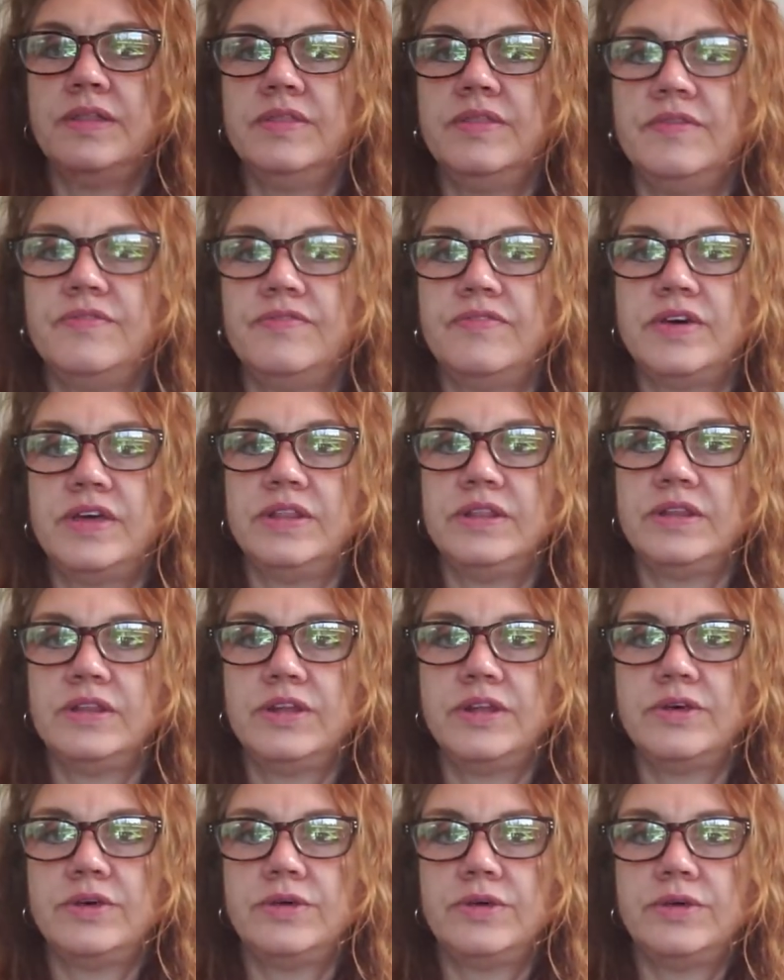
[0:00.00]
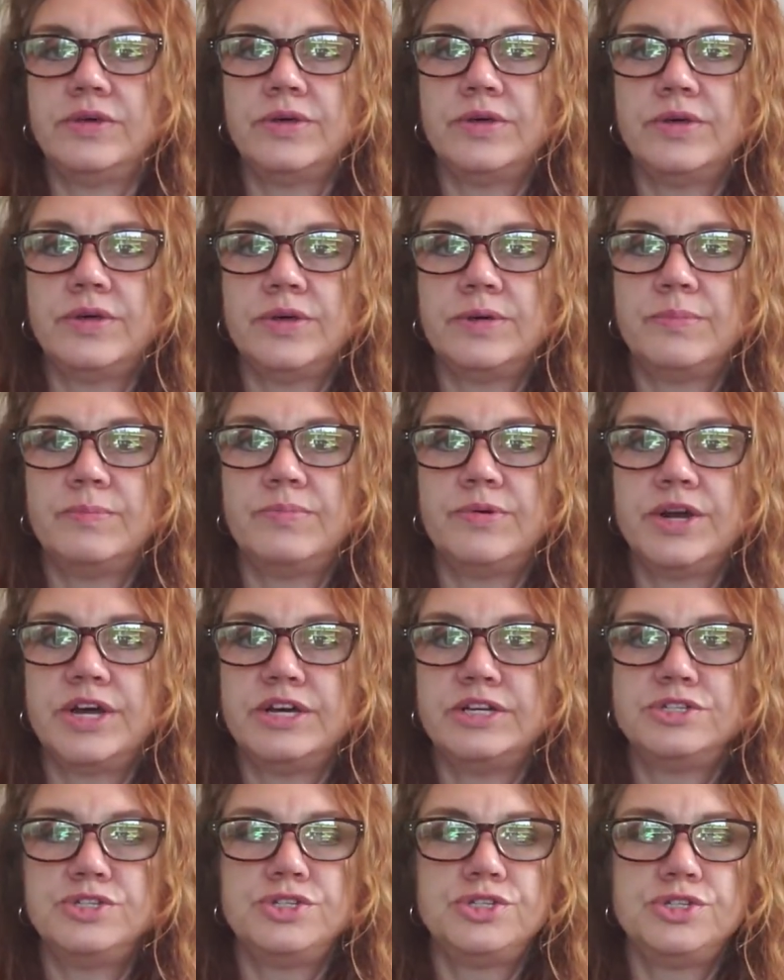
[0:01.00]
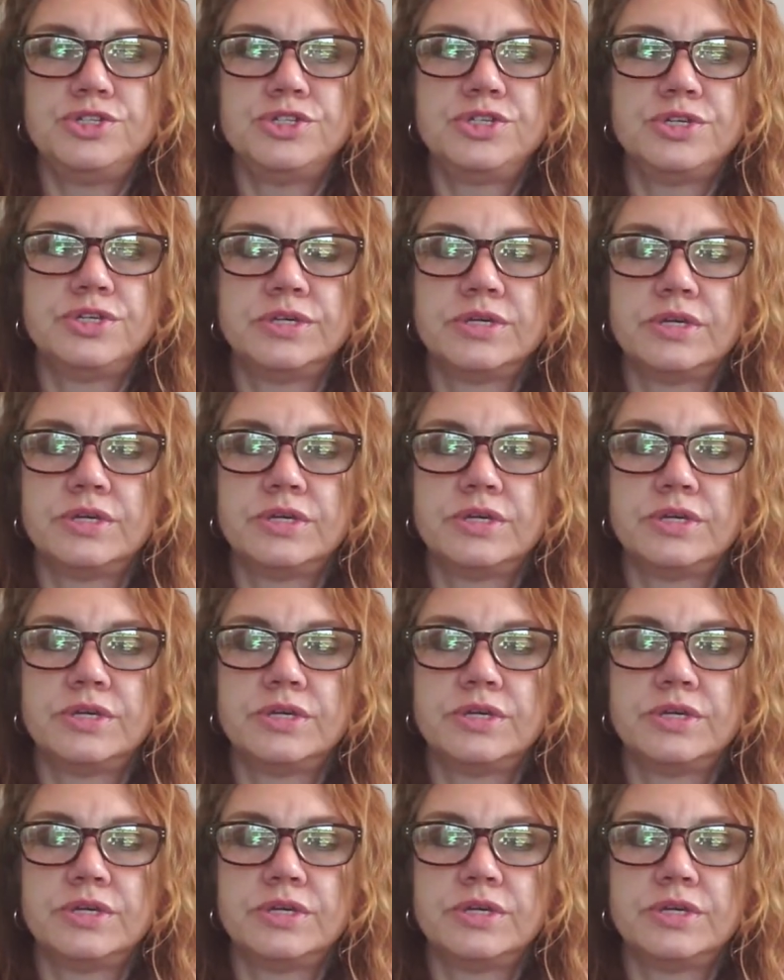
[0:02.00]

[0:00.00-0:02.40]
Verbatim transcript: the fun little brush,